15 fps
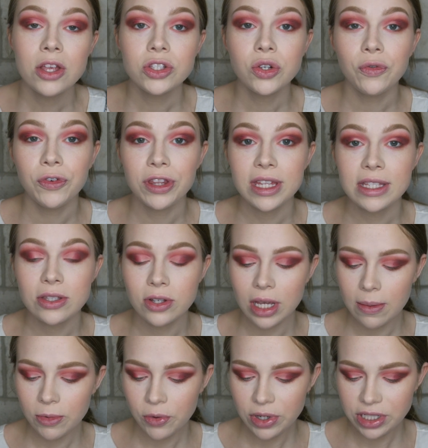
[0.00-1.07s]
So for this look,
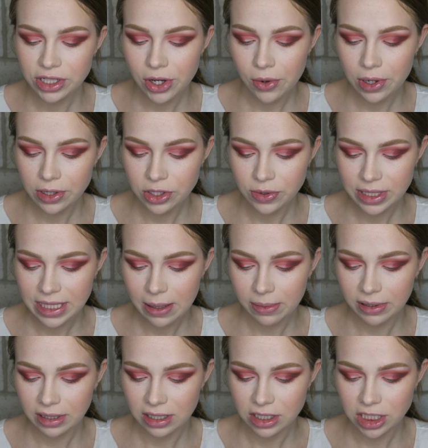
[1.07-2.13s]
I'm going to go into a
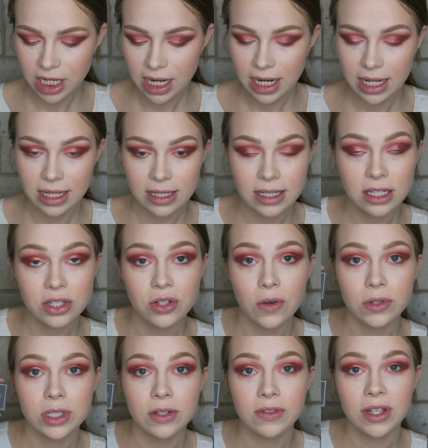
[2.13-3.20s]
separate lid shade, and this is
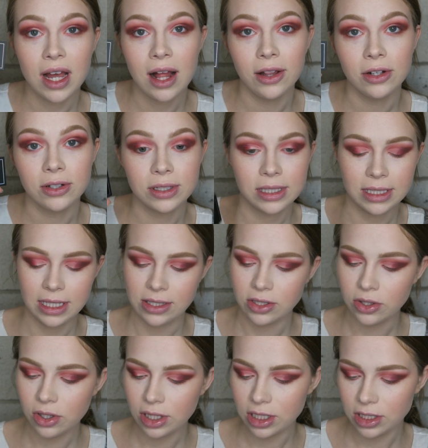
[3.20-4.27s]
Dose of Color
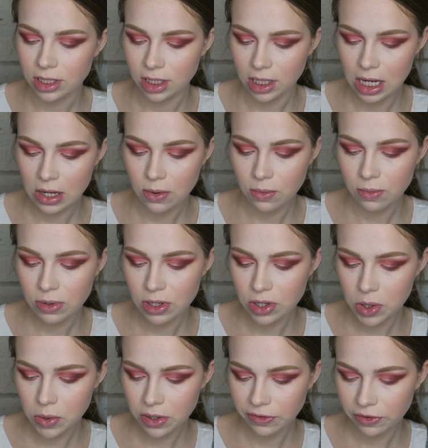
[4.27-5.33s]
Sizzle. It's a
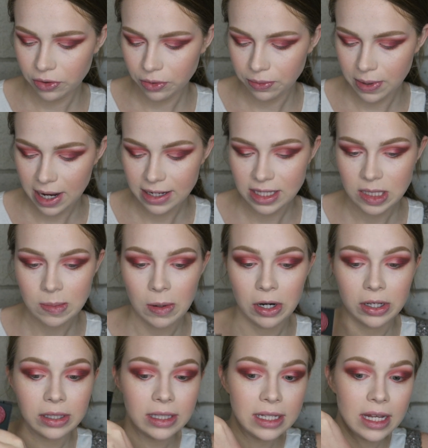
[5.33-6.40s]
beautiful red
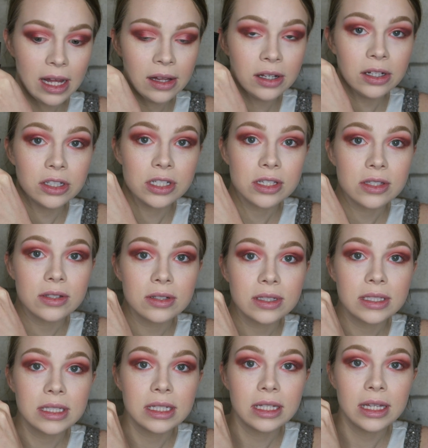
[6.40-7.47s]
sparkly color. Just
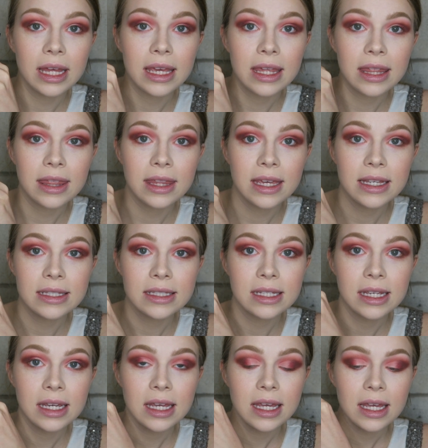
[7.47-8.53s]
looks like this.
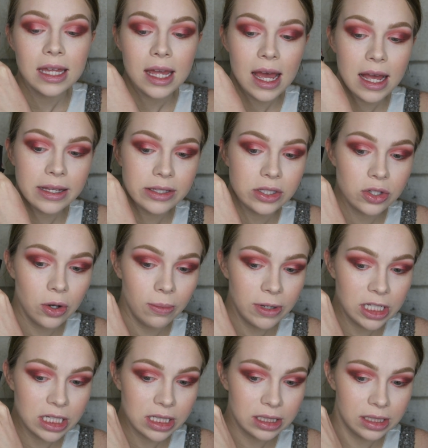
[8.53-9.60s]
Has so
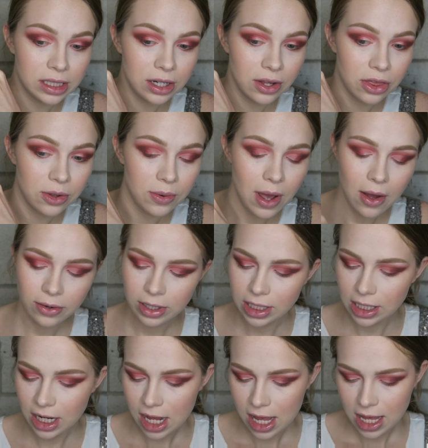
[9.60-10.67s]
much glitter throughout
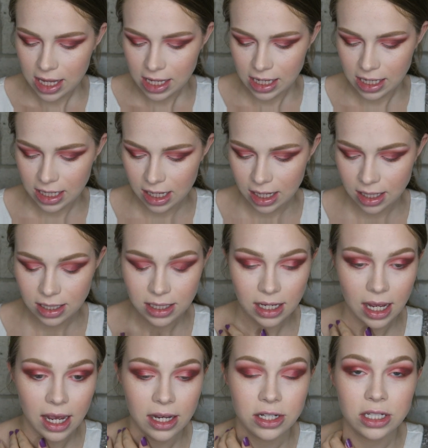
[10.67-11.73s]
it.
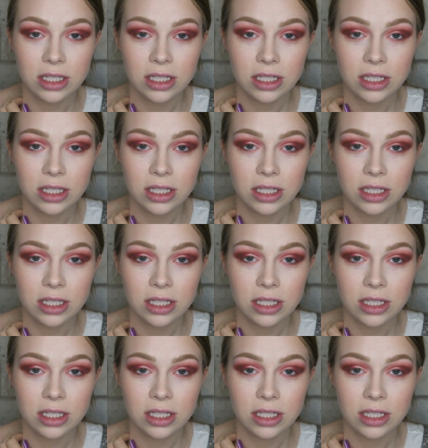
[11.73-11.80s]
And I